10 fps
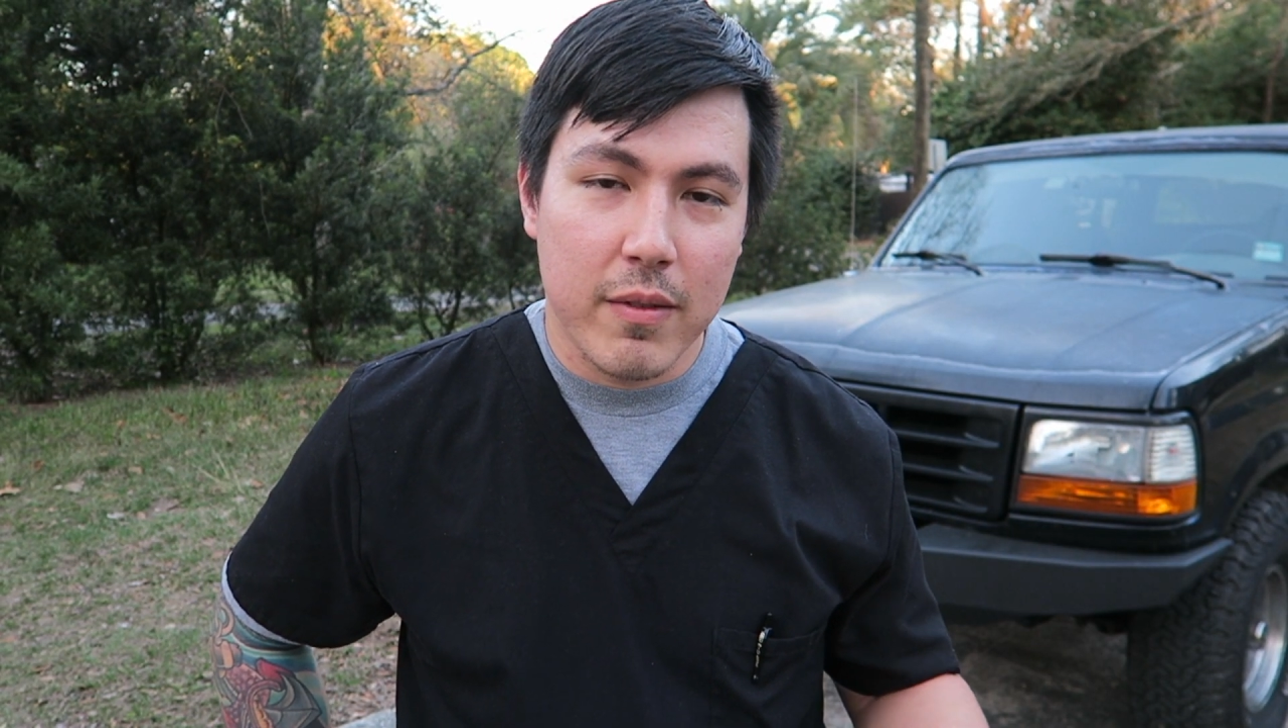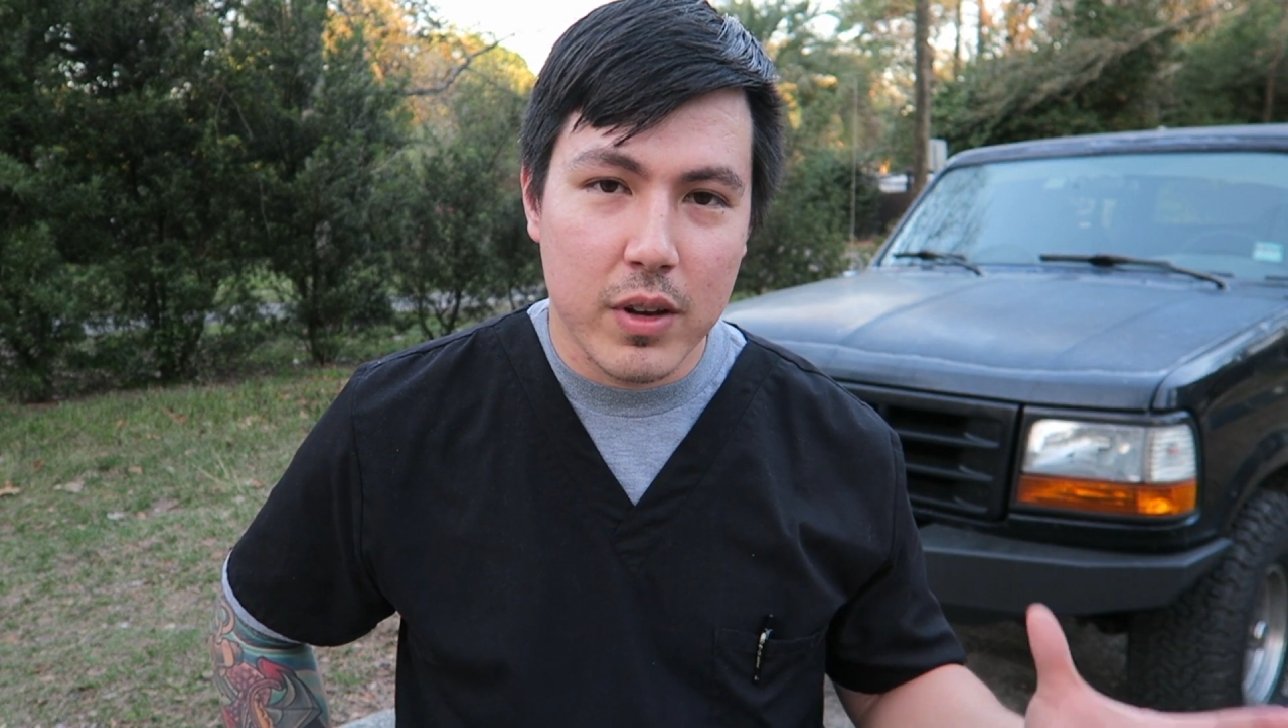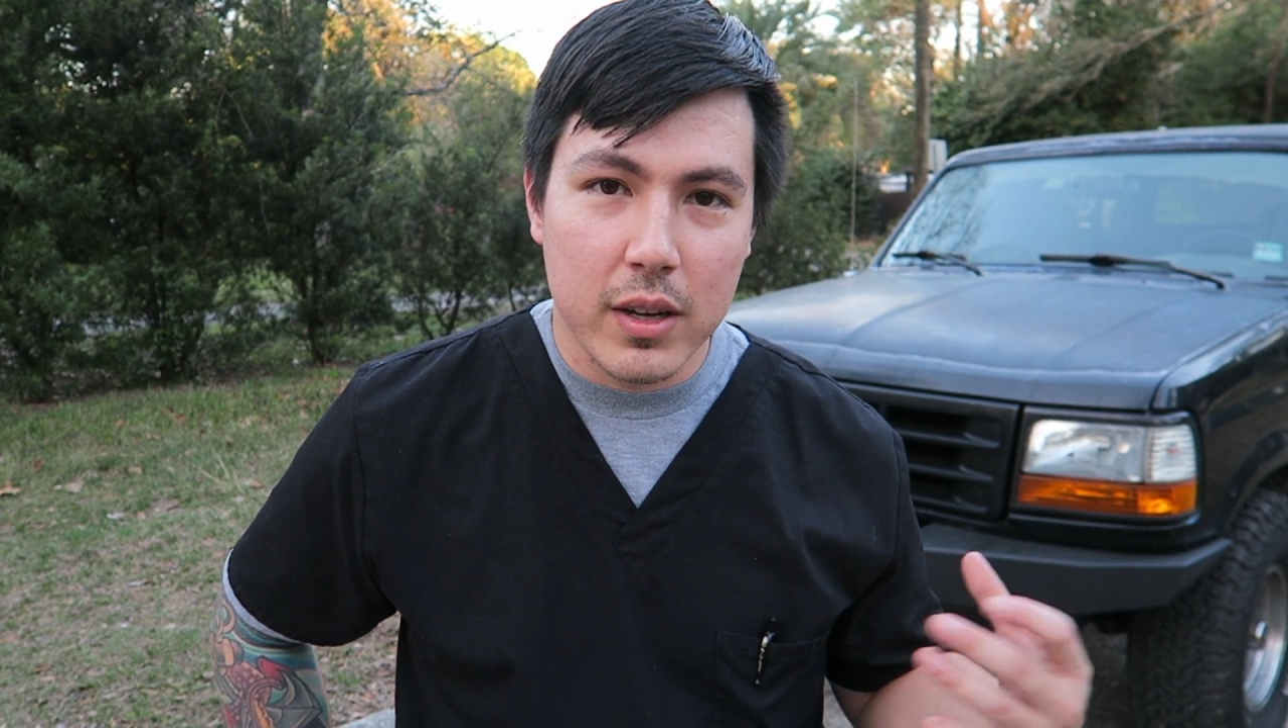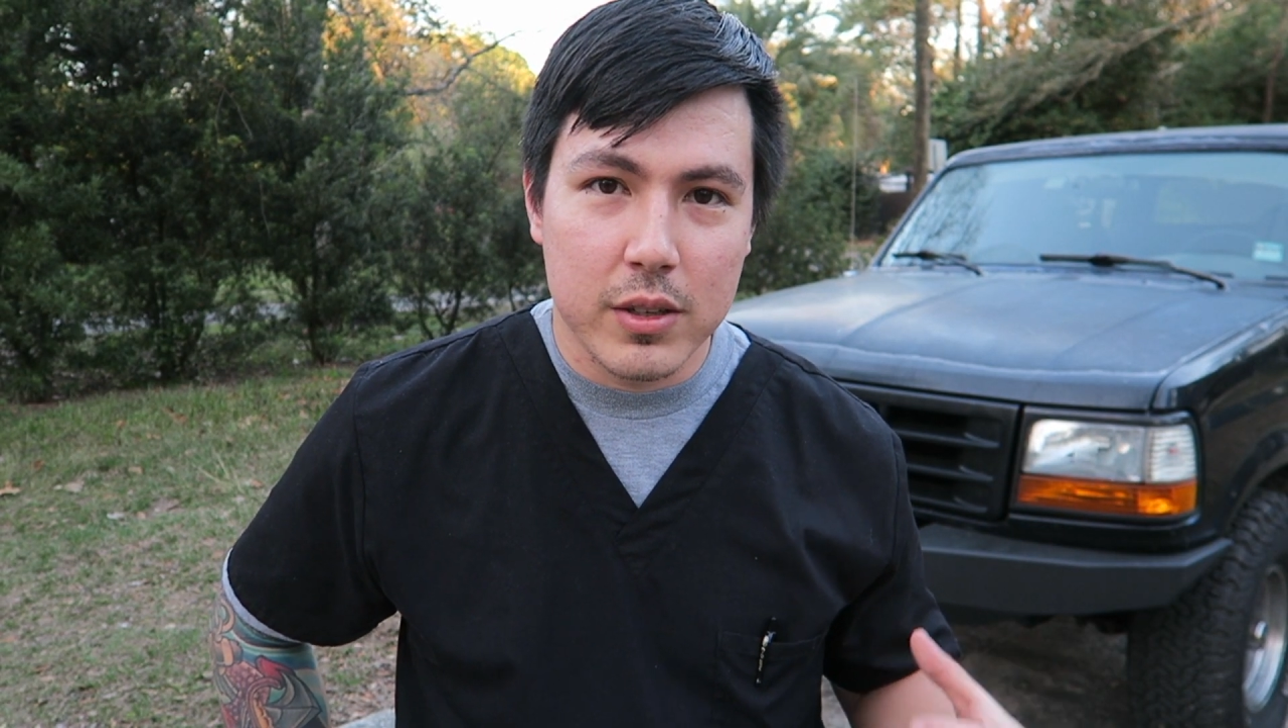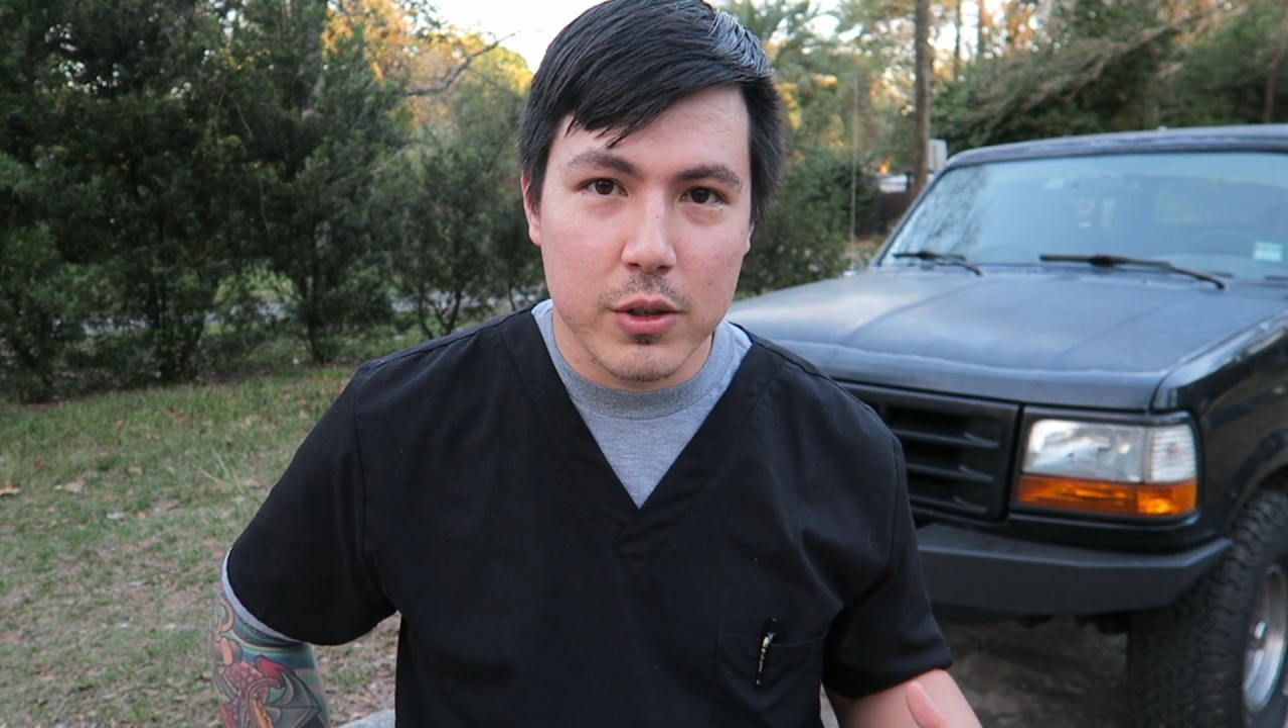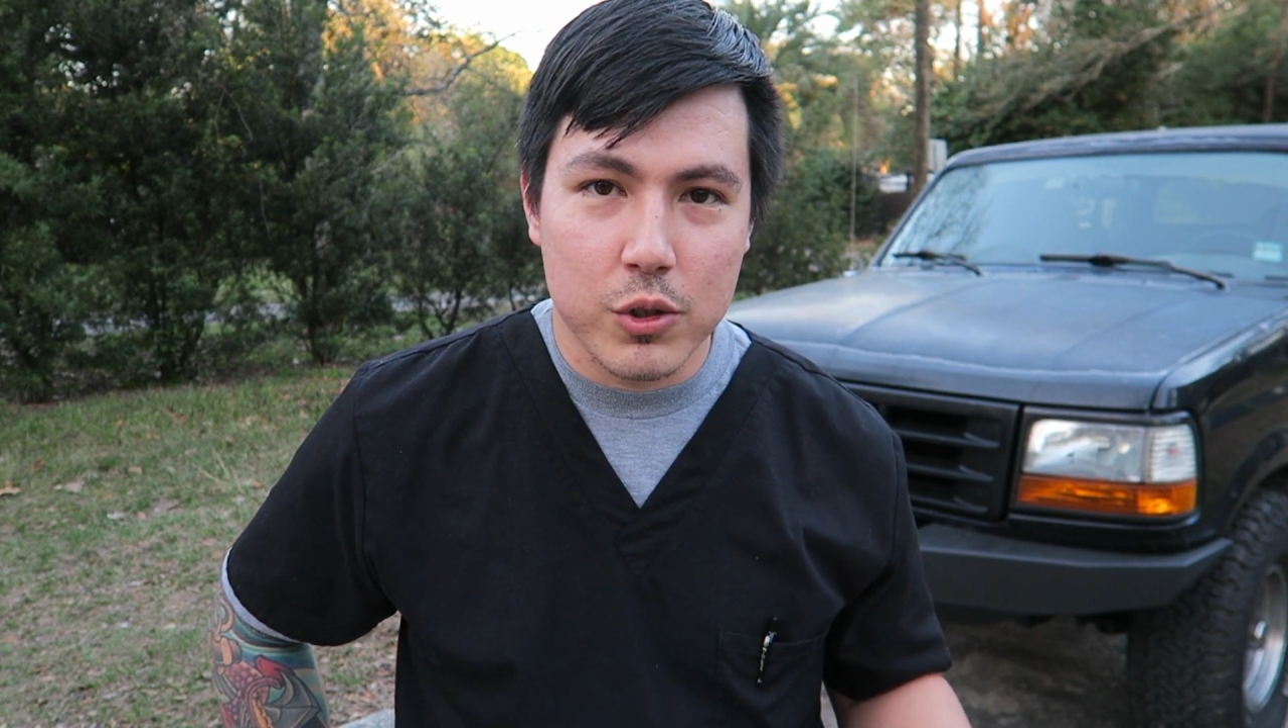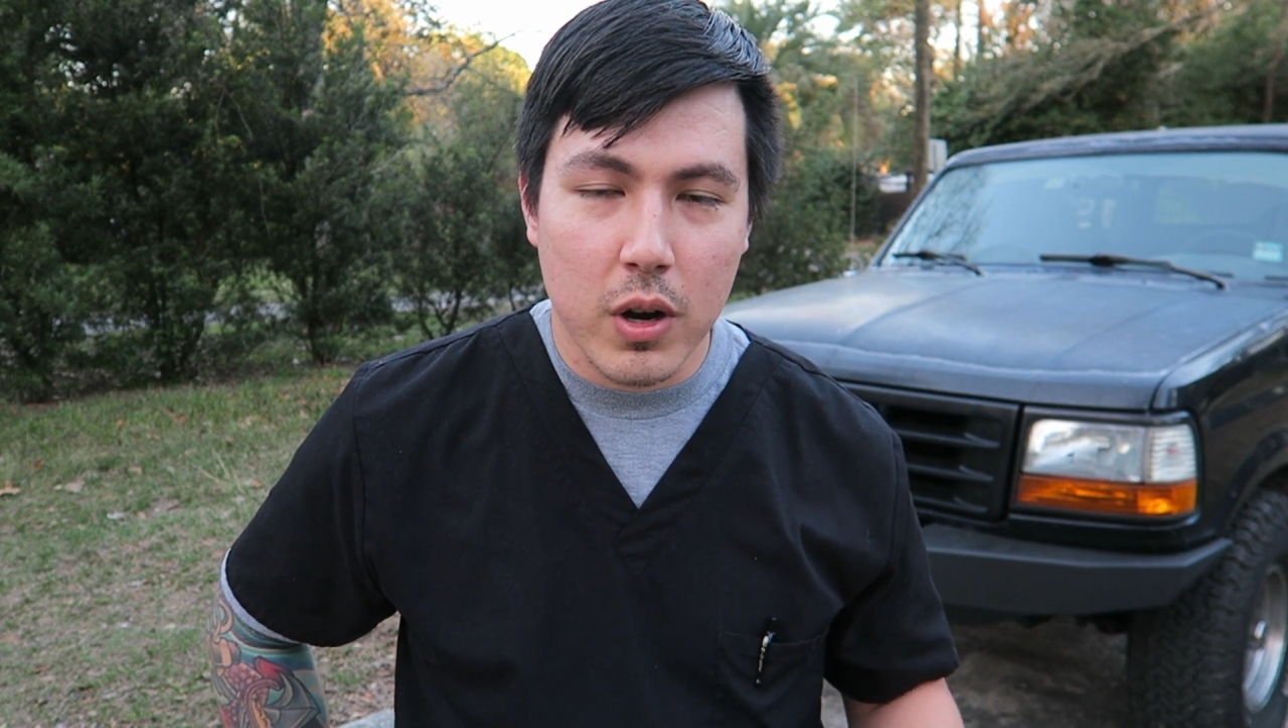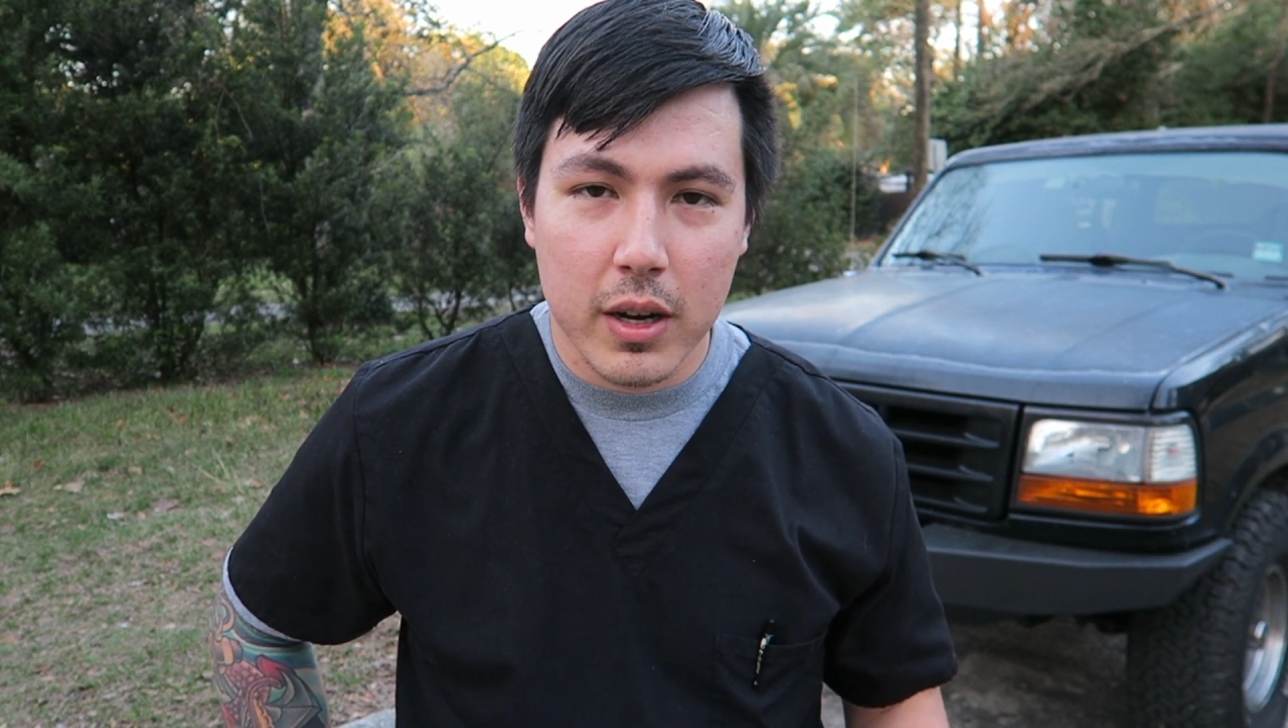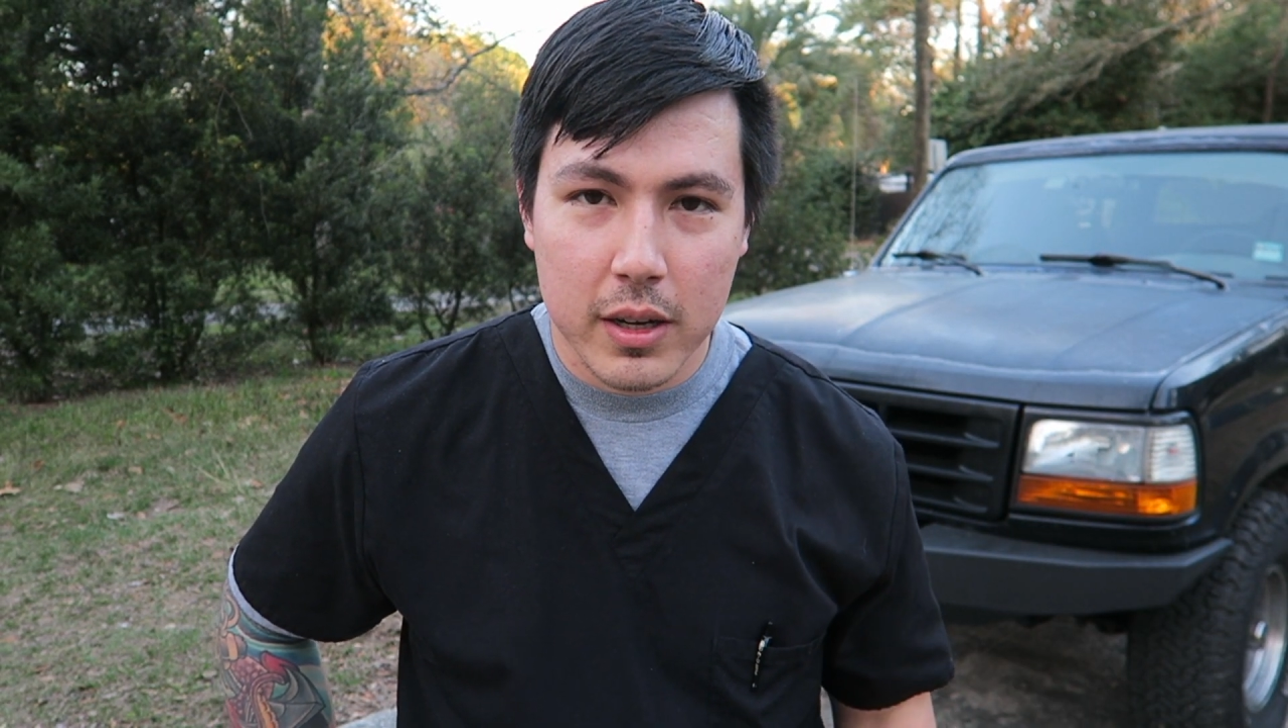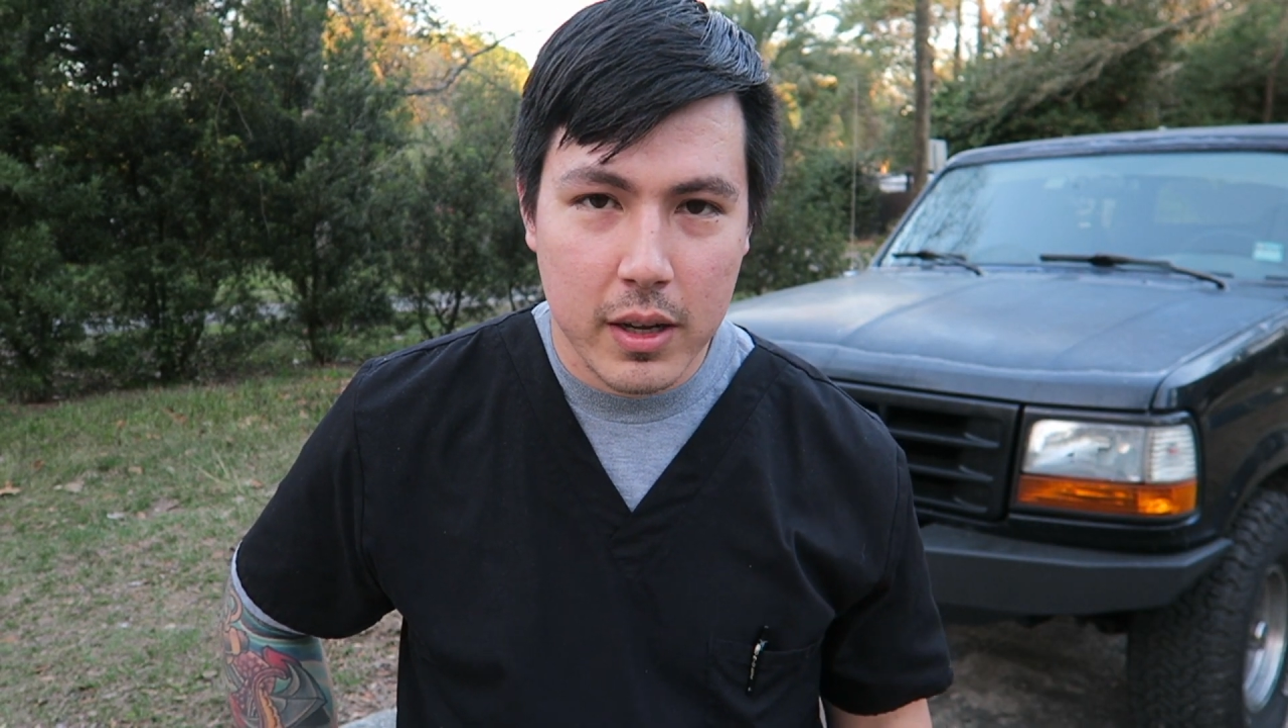I've done to the
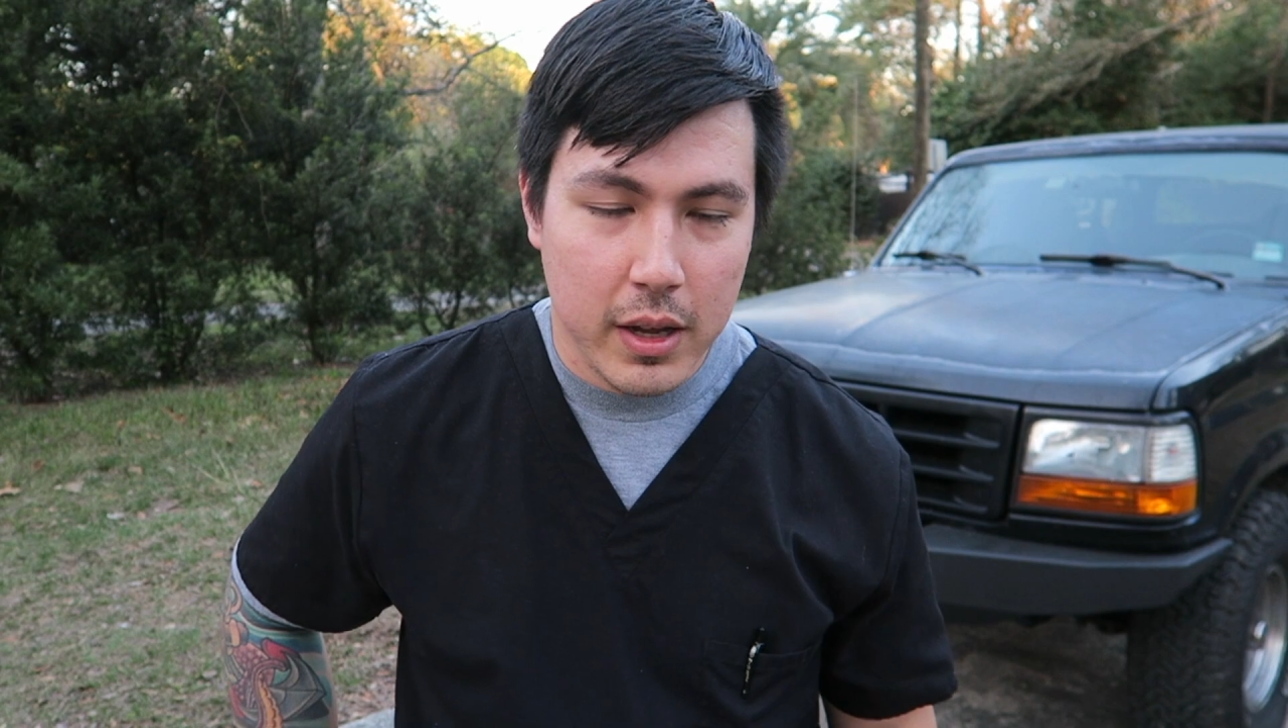truck.